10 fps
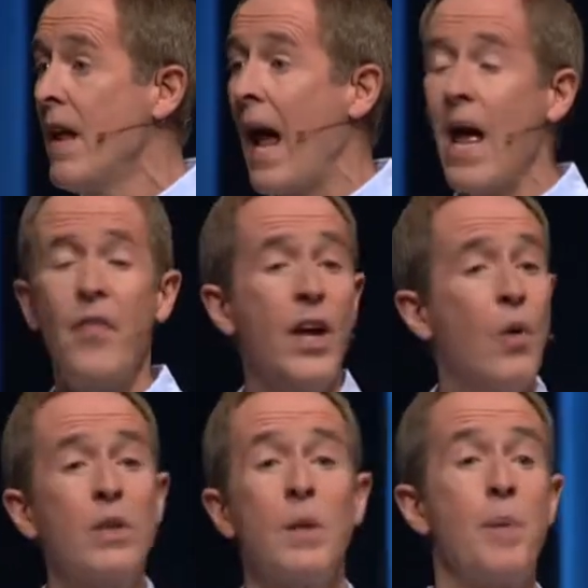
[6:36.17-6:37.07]
and they don't
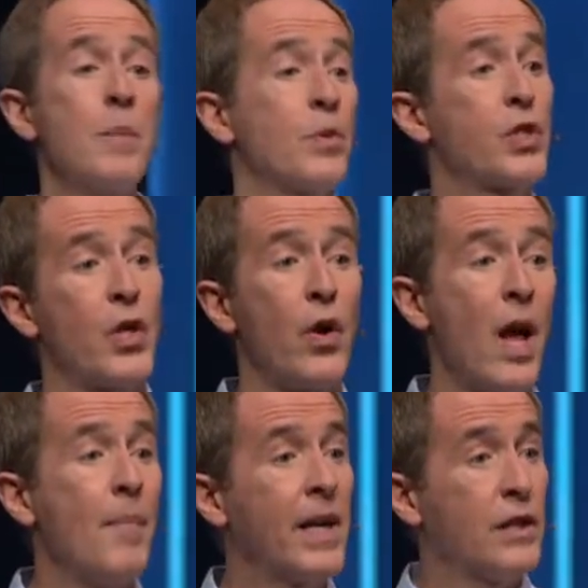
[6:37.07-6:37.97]
want the people stirred
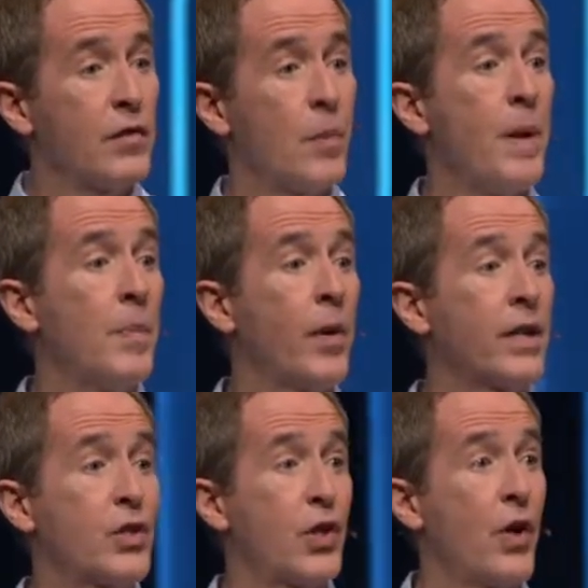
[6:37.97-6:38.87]
up because if the people
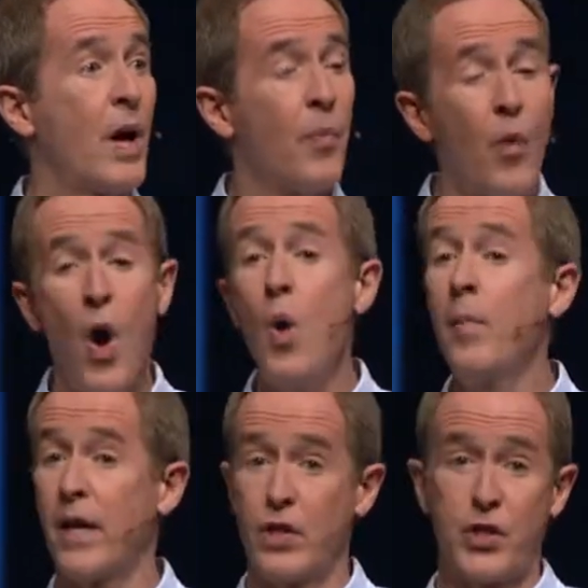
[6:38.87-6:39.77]
get stirred up,
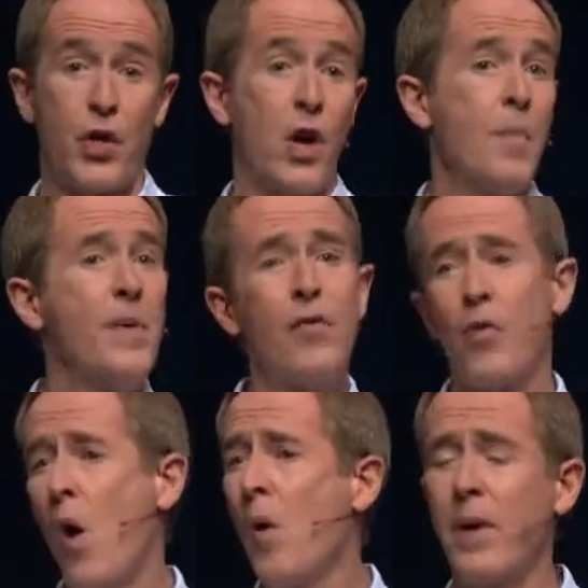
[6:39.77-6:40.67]
Rome gets stirred up, and if
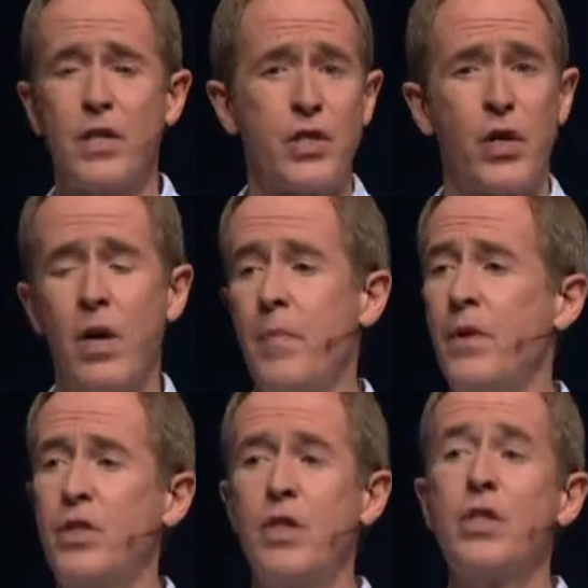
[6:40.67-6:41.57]
Rome gets stirred up,
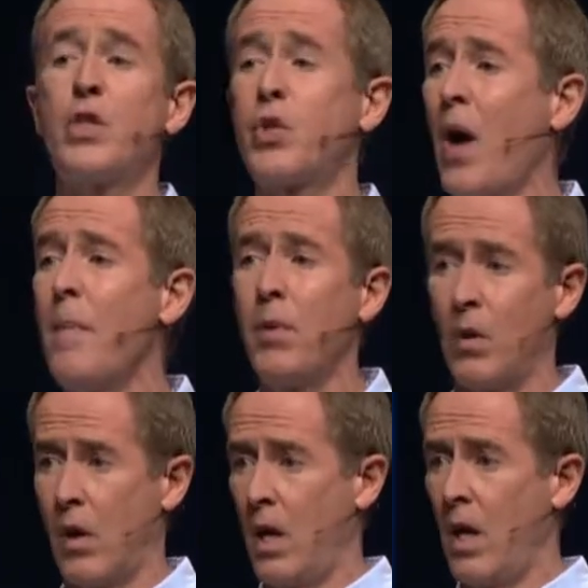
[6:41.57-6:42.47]
there's just trouble.